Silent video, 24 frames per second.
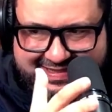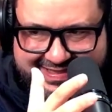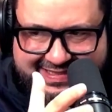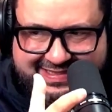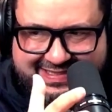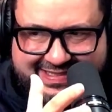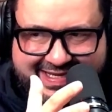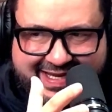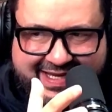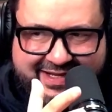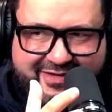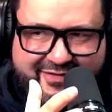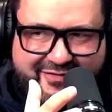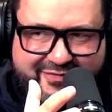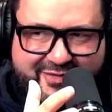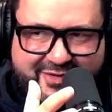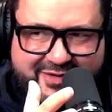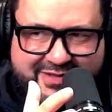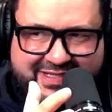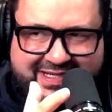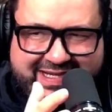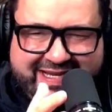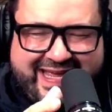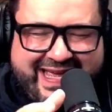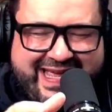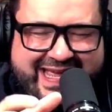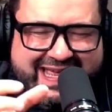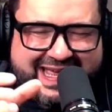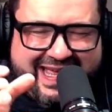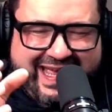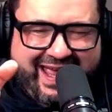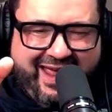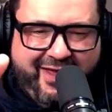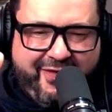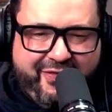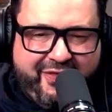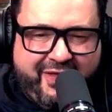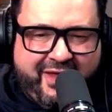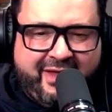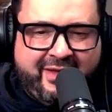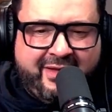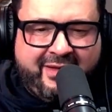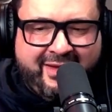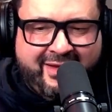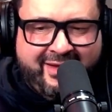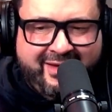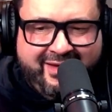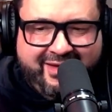this kind of music, I
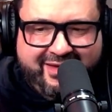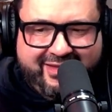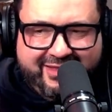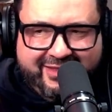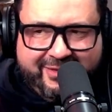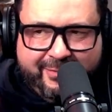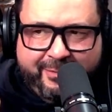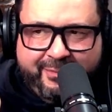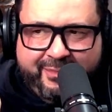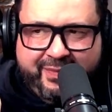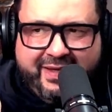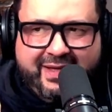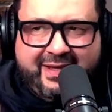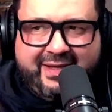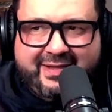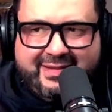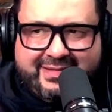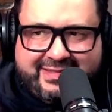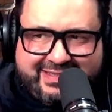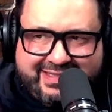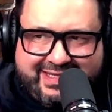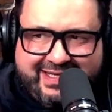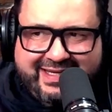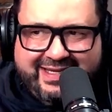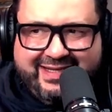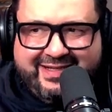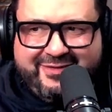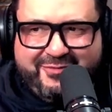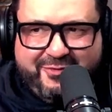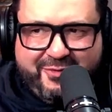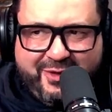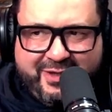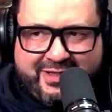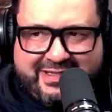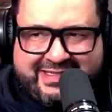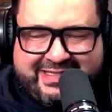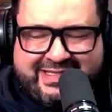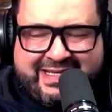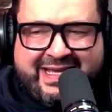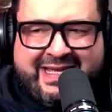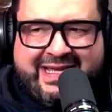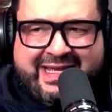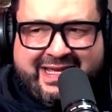think the biggest hit was